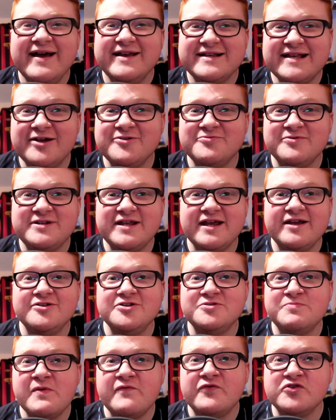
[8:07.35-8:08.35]
Sounds
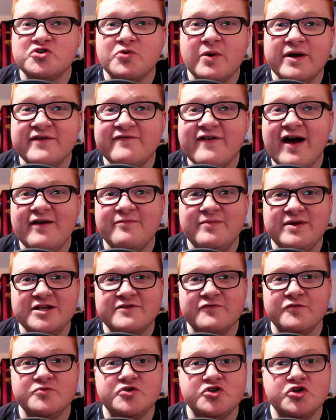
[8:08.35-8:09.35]
ridiculous, but for 25
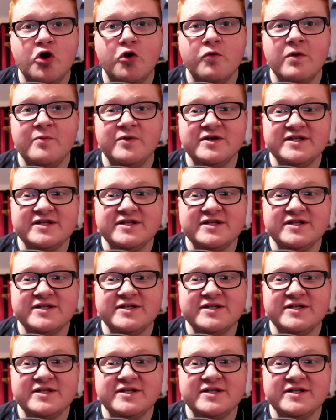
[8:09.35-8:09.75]
minutes from scoring,